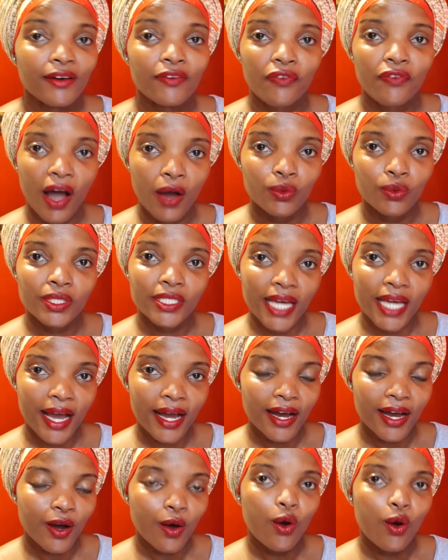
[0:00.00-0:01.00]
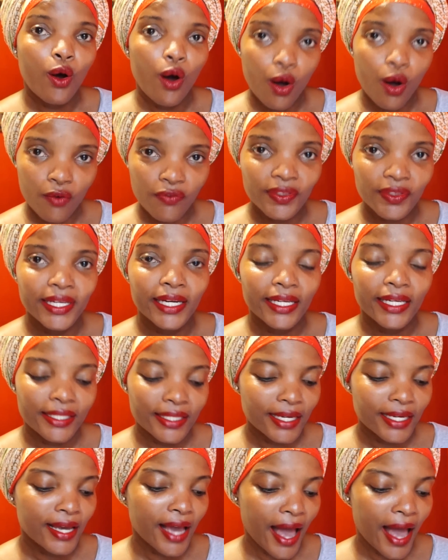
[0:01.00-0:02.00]
founder of the
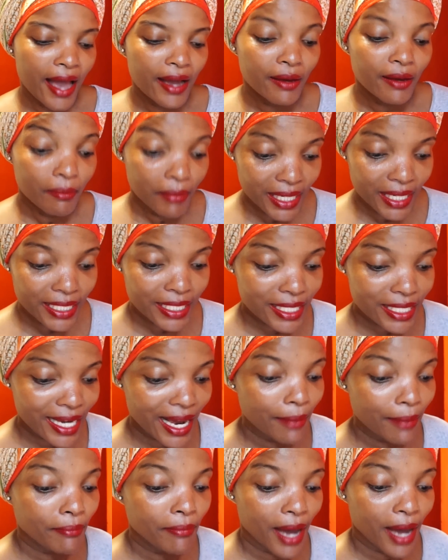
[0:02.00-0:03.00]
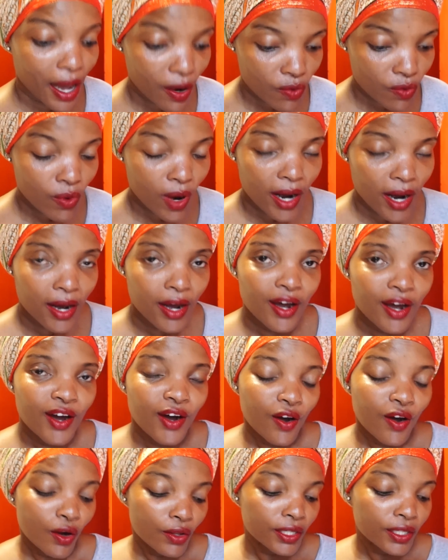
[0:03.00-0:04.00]
Lazy Gang, Mr. Marwa,
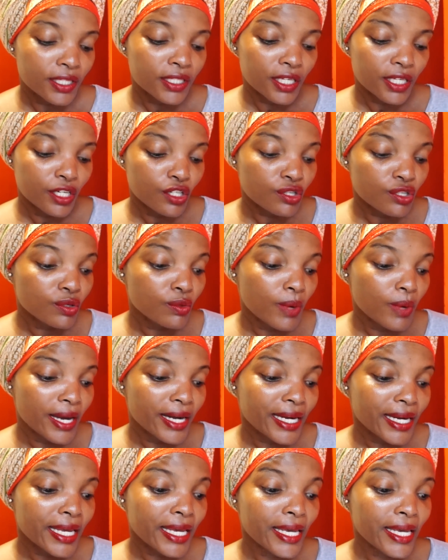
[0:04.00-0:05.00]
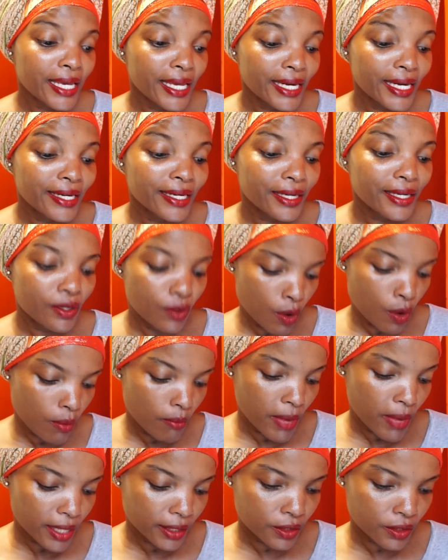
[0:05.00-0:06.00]
on this issue when he did
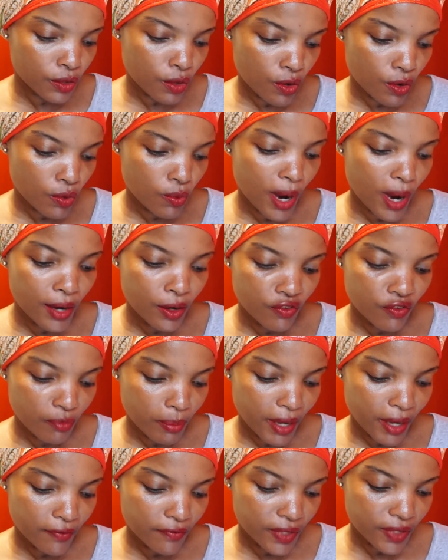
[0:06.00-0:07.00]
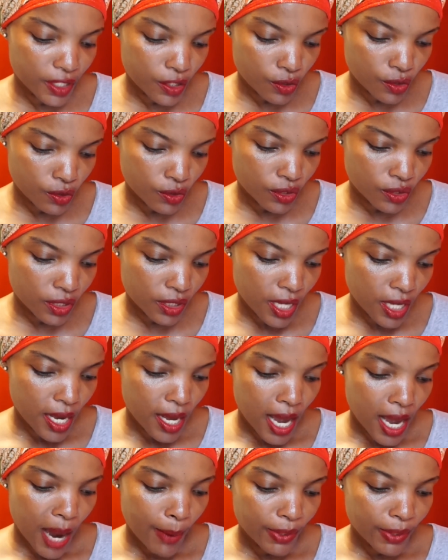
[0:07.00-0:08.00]
comment on one of my videos.
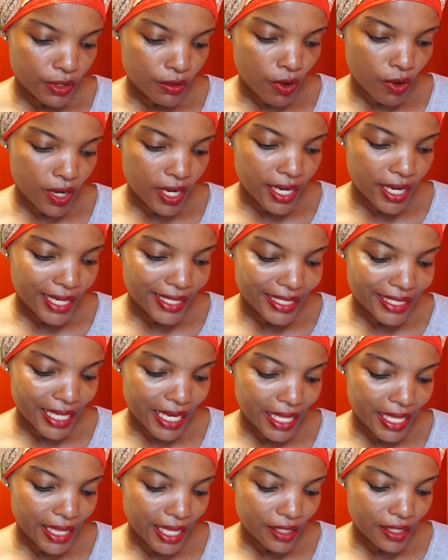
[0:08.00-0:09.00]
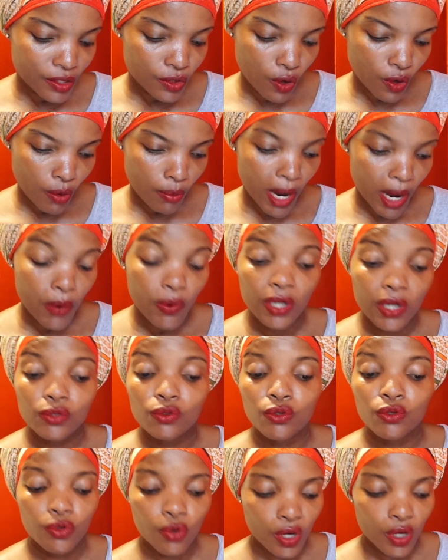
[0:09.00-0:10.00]
I was on here saying that, yo, Marwa,
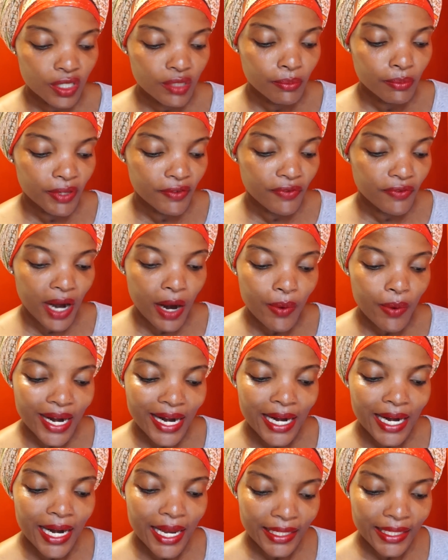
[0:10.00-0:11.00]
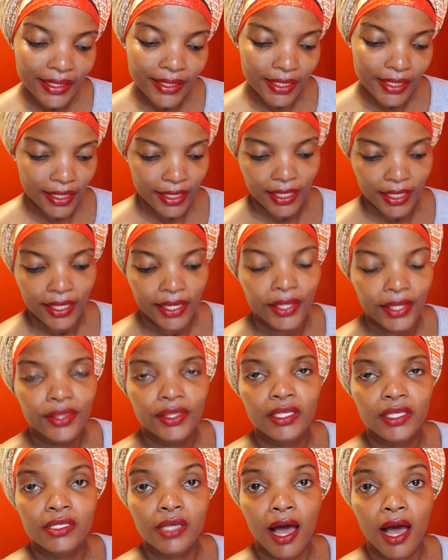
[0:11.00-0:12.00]
do not be very lazy in
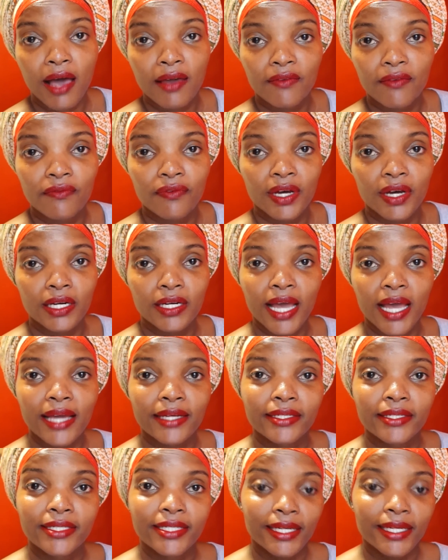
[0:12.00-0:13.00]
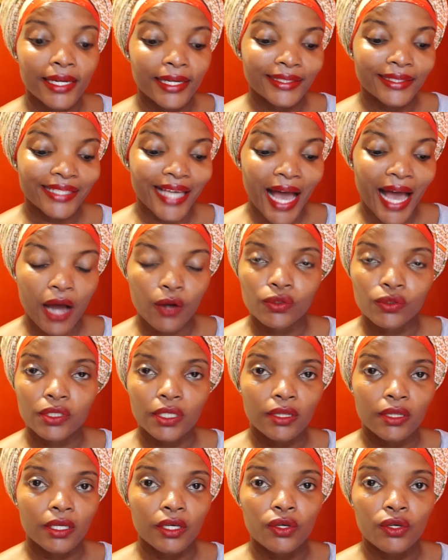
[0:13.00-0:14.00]
this Ivan and Dylan's house in the